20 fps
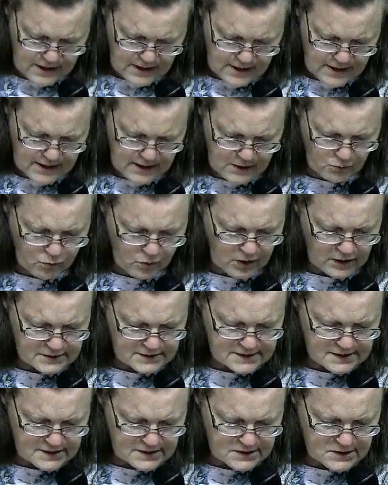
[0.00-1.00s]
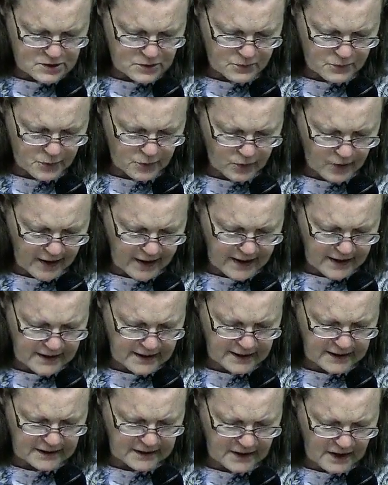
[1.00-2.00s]
He wants us to pray
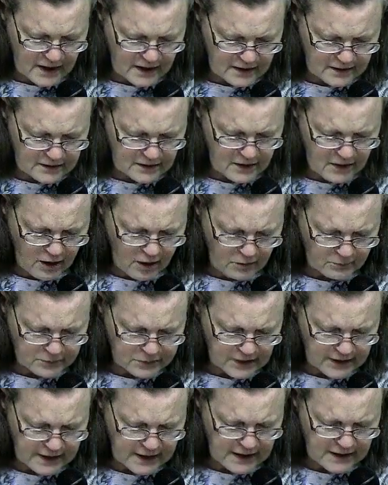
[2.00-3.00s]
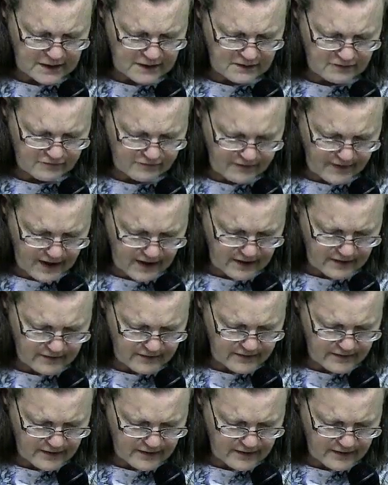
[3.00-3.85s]
in uncomplicated faith